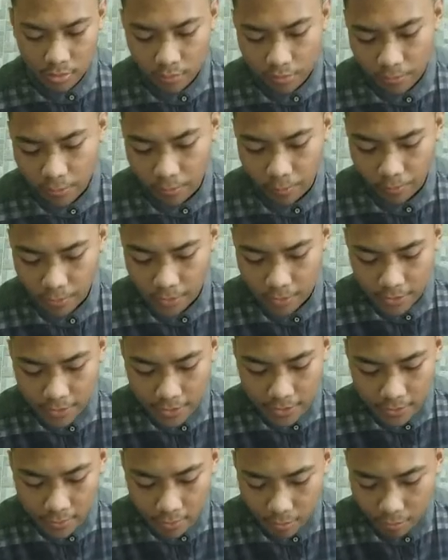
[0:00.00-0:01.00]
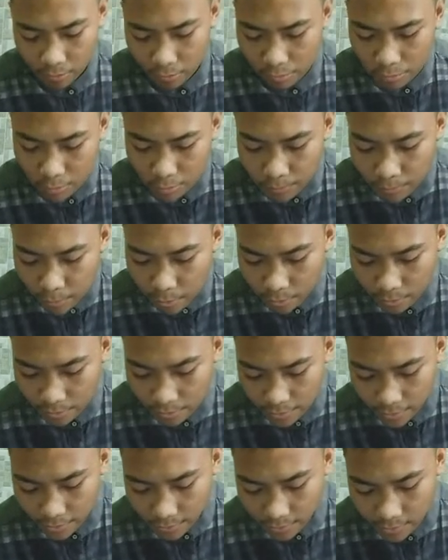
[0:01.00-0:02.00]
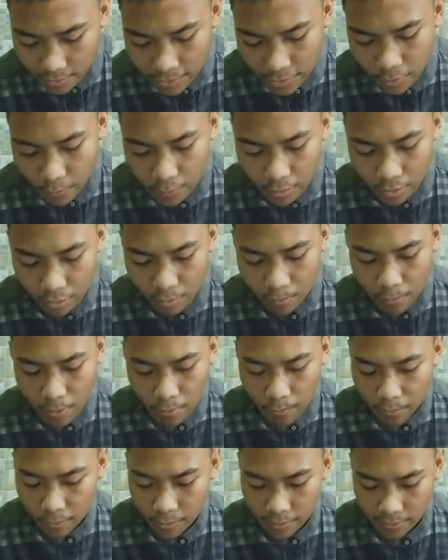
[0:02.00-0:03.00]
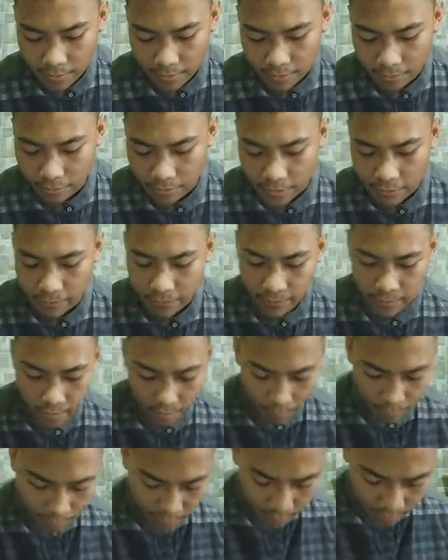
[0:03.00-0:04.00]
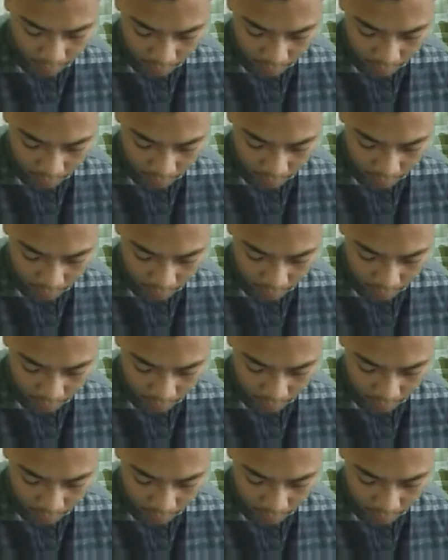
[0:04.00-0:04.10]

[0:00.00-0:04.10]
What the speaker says: formally, curriculum, or the kid without smartphone and technology advancement.